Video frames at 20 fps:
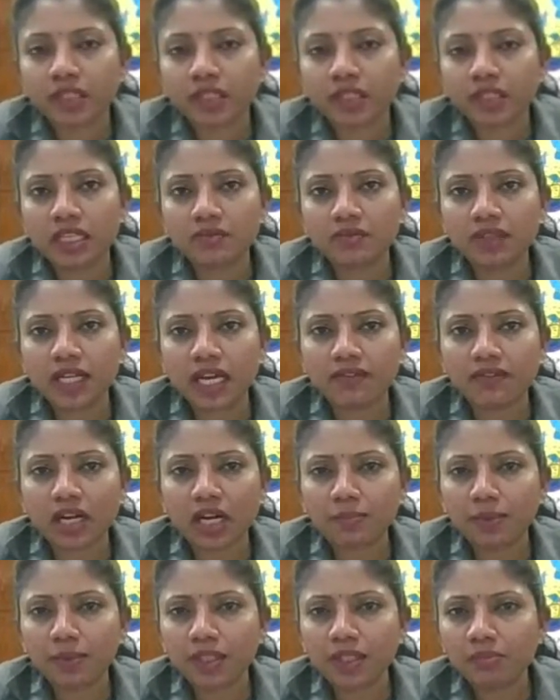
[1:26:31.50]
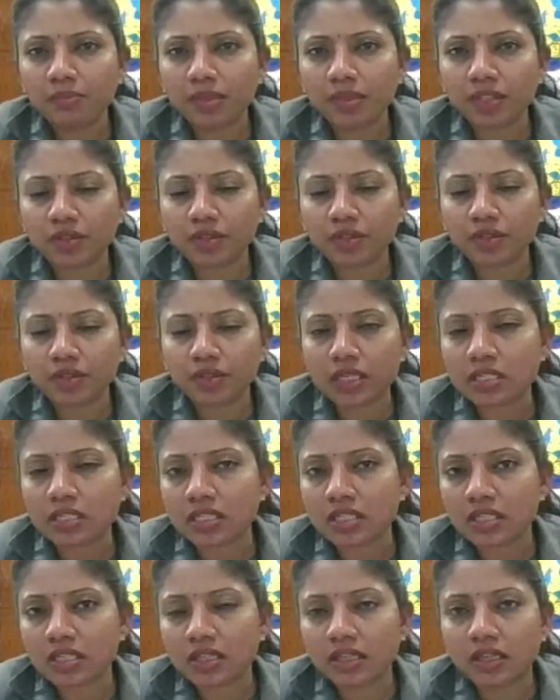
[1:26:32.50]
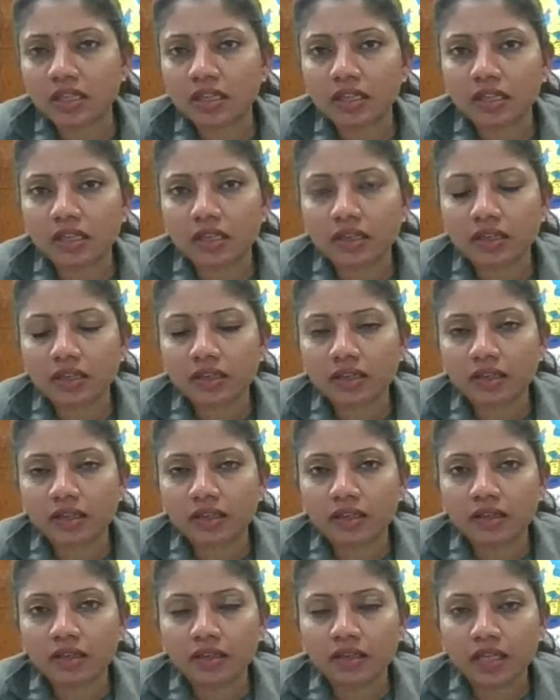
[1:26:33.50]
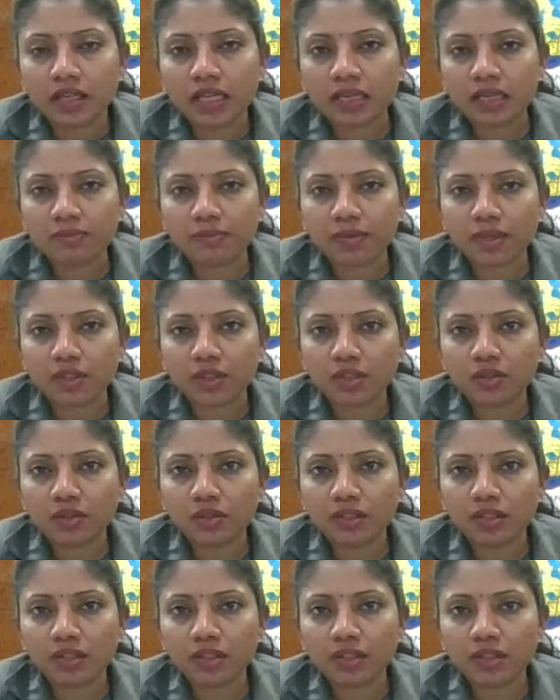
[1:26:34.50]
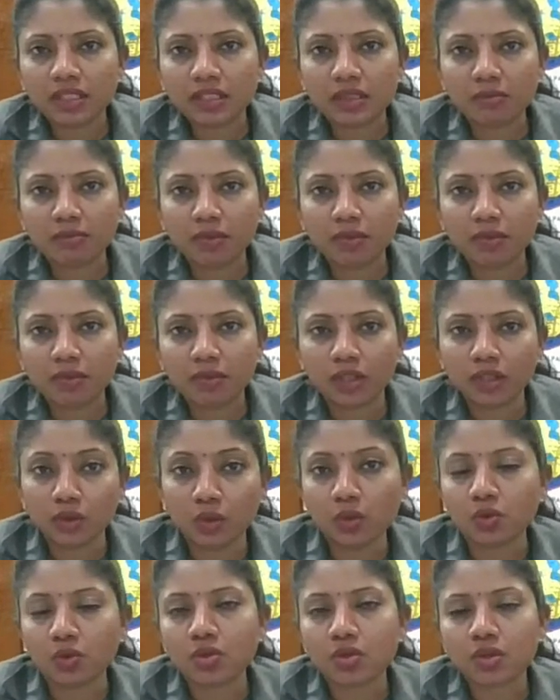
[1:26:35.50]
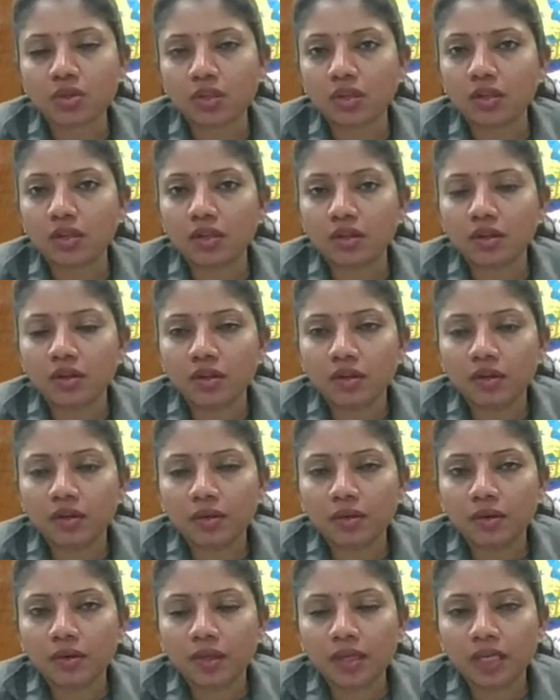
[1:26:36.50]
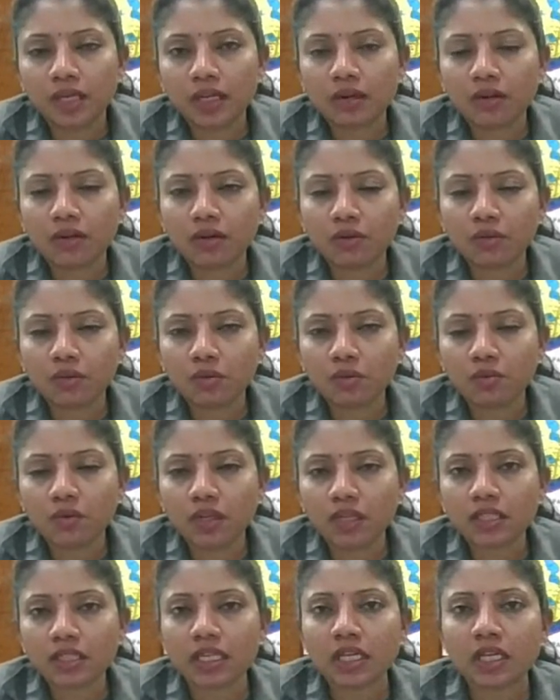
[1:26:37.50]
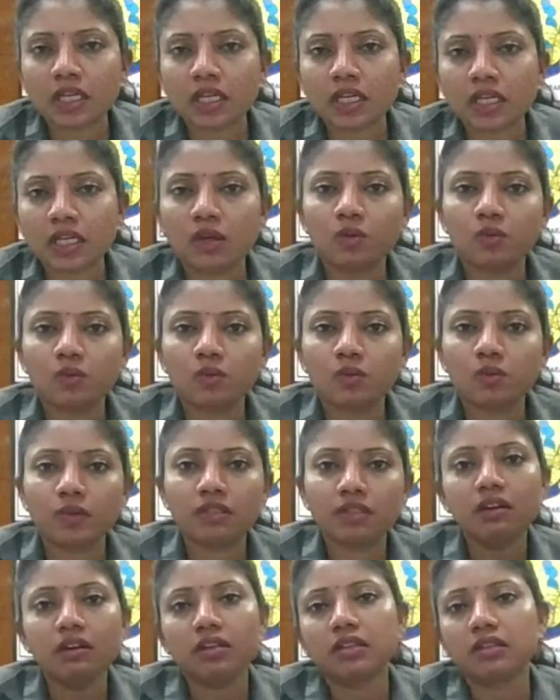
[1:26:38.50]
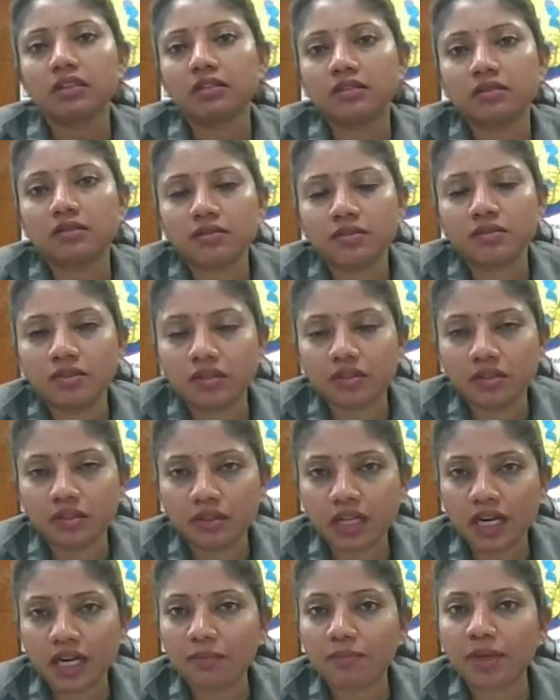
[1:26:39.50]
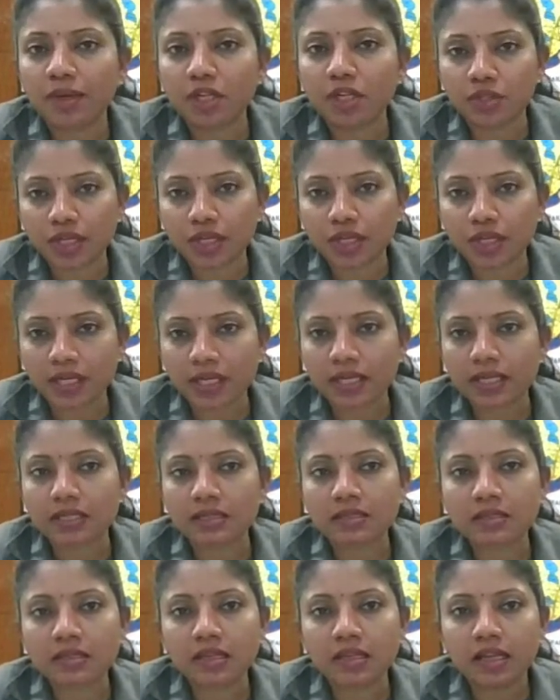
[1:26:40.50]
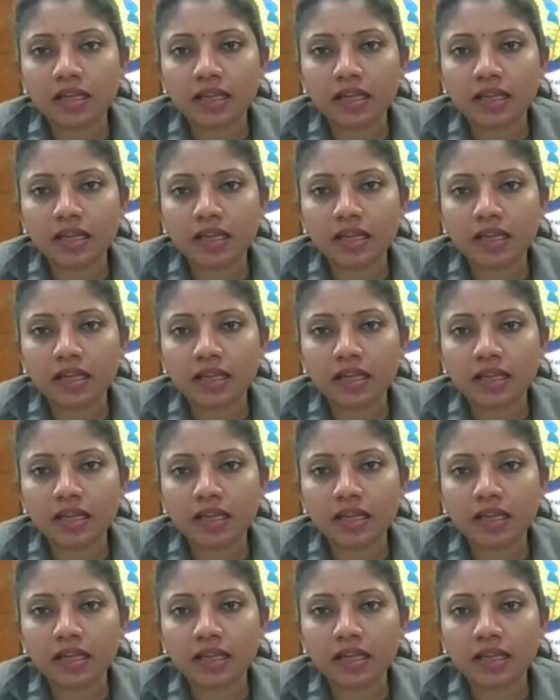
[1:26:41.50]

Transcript: Then we have Apada Mitras and Pratirodhi Bandhus, along who work along with the Gram Panchayats.